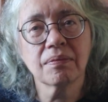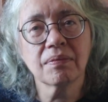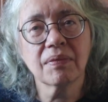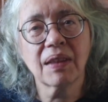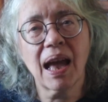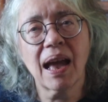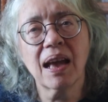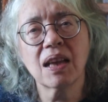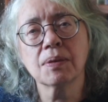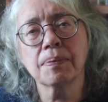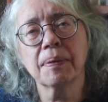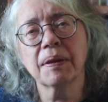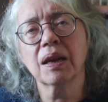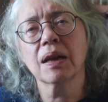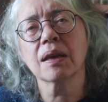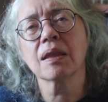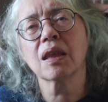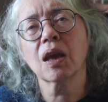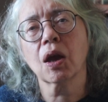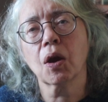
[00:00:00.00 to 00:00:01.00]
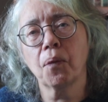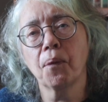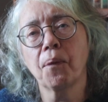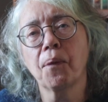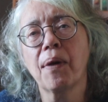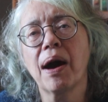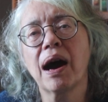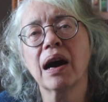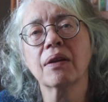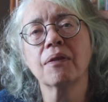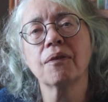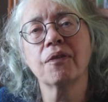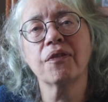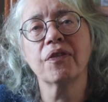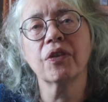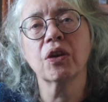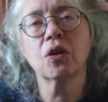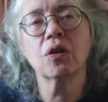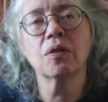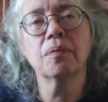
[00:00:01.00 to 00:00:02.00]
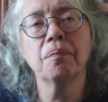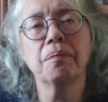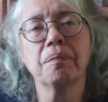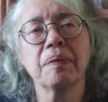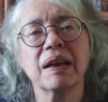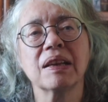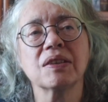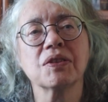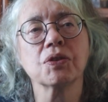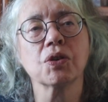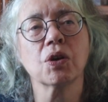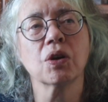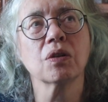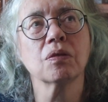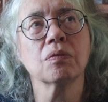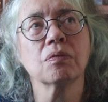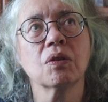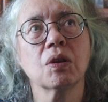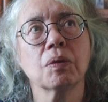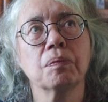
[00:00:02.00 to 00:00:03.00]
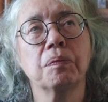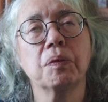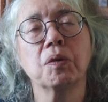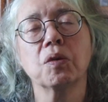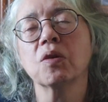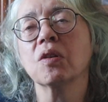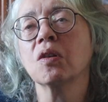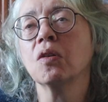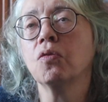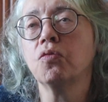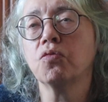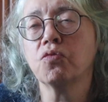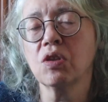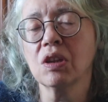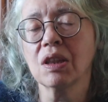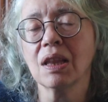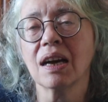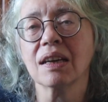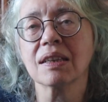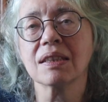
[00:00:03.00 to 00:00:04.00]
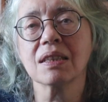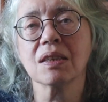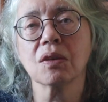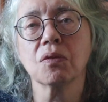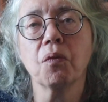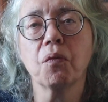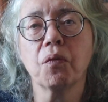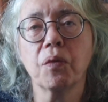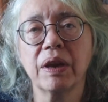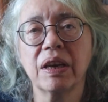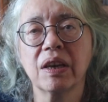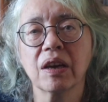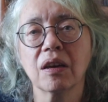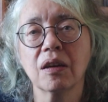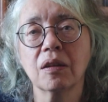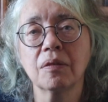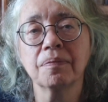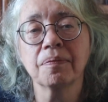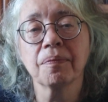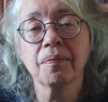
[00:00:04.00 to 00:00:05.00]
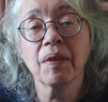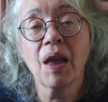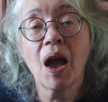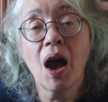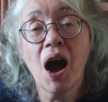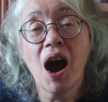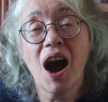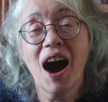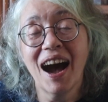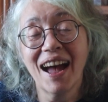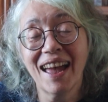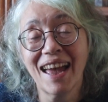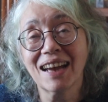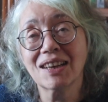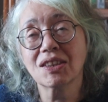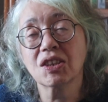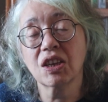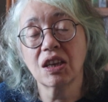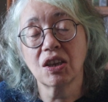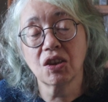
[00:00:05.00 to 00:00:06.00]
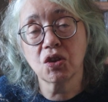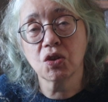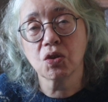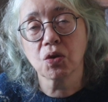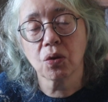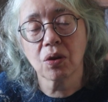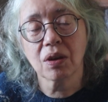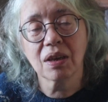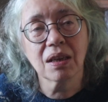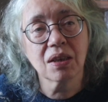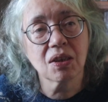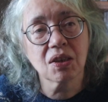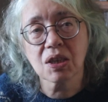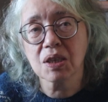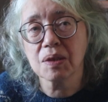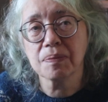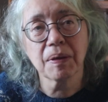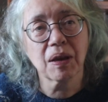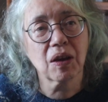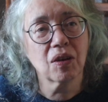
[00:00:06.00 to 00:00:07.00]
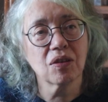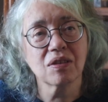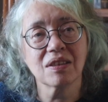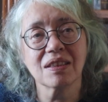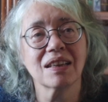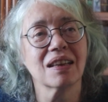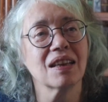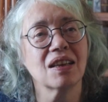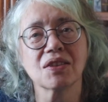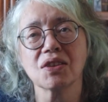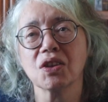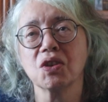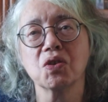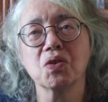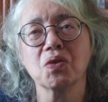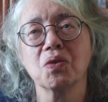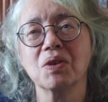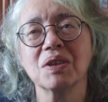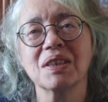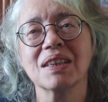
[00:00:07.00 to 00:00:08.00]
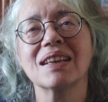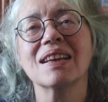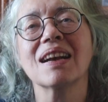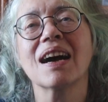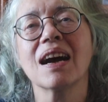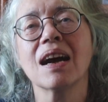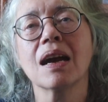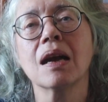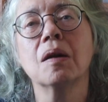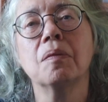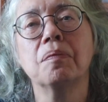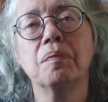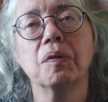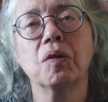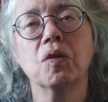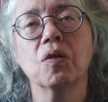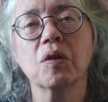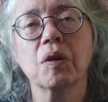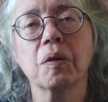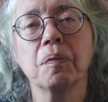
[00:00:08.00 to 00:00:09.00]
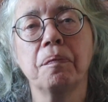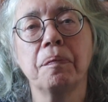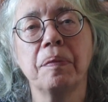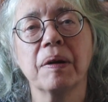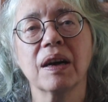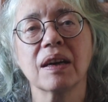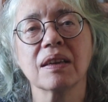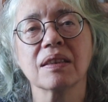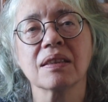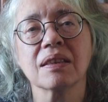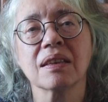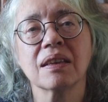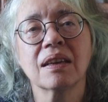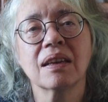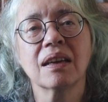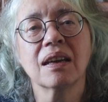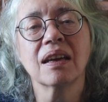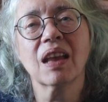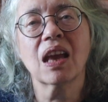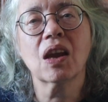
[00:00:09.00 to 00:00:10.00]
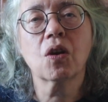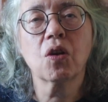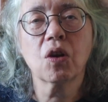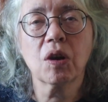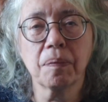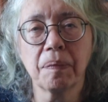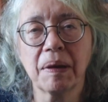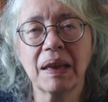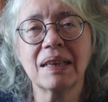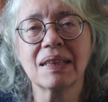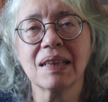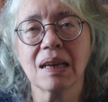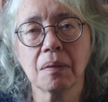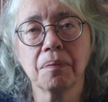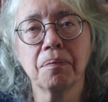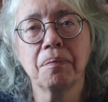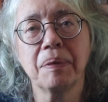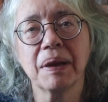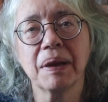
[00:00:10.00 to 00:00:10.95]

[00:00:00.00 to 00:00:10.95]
There has been, I think, one film based on the book Reluctant Widow. I actually enjoyed it just because it is a Georgette Heyer book, but it could have been done